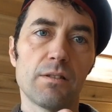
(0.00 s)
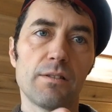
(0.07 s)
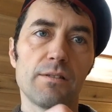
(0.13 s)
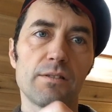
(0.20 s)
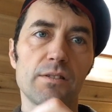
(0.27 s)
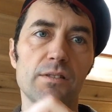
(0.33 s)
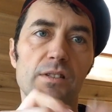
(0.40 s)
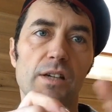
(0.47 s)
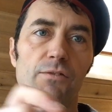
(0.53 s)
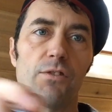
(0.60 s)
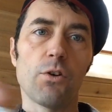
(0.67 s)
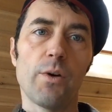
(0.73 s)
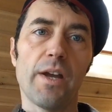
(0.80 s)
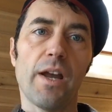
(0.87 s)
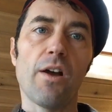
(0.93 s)
stuff
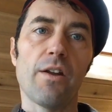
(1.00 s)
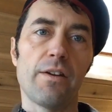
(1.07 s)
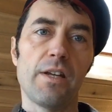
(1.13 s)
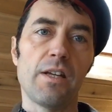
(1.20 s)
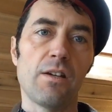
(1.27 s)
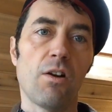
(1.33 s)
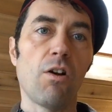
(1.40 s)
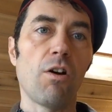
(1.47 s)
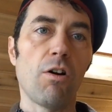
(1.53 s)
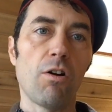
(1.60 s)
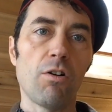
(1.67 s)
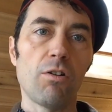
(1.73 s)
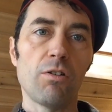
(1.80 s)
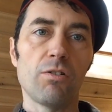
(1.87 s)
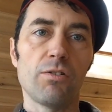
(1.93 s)
going on in
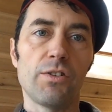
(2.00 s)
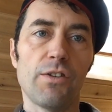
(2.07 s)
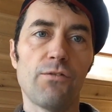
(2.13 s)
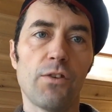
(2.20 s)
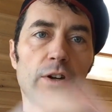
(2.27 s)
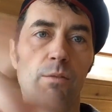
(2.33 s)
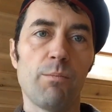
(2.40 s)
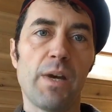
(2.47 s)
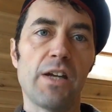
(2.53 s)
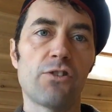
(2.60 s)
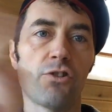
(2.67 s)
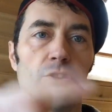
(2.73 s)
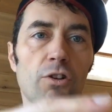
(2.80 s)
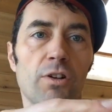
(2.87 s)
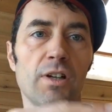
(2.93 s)
all different
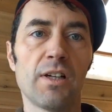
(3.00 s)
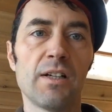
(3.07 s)
major